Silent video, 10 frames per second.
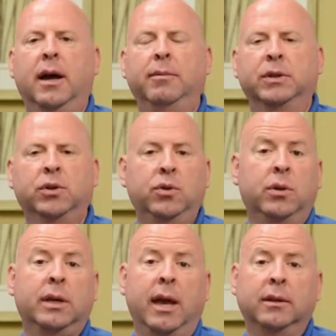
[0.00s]
I'm a
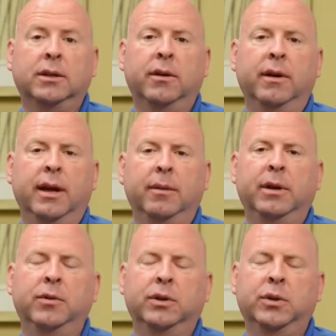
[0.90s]
school counselor, an
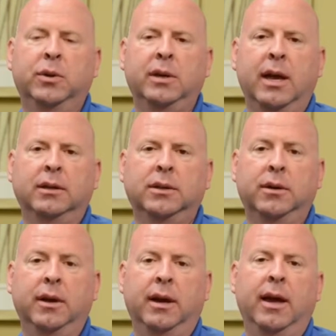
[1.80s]
elementary school
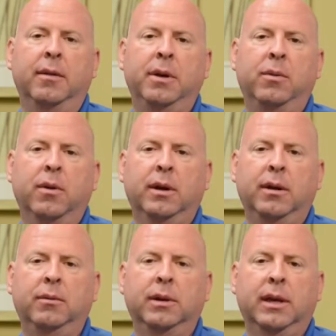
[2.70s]
counselor, and I have been
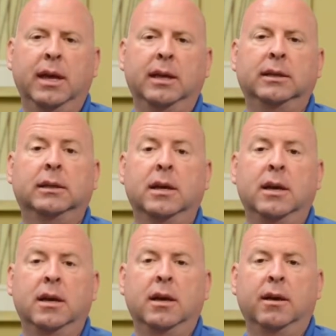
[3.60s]
working with kids
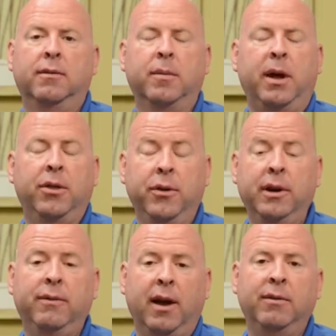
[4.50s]
for about
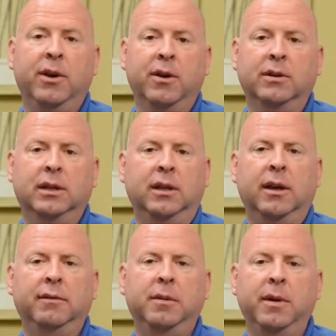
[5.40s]
35 years.
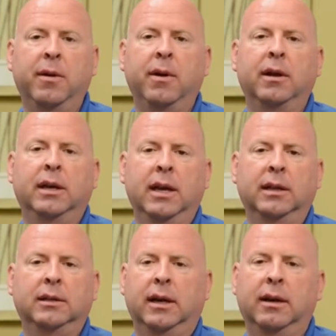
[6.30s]
Love to be around
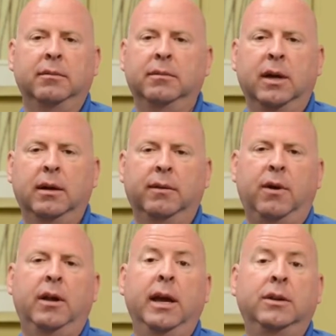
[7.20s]
kids. Um,
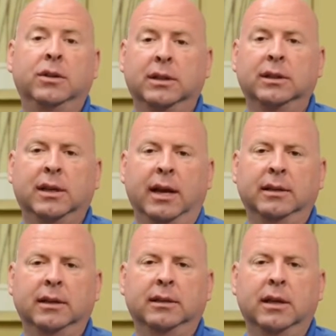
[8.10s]
of all ages and
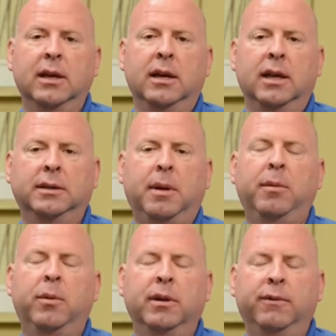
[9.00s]
sizes. That's
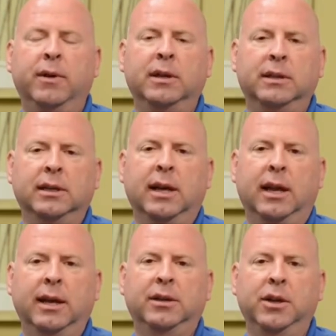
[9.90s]
probably one of the funnest things I
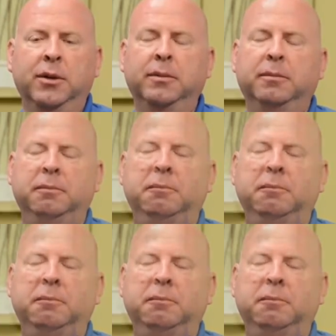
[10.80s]
like to do.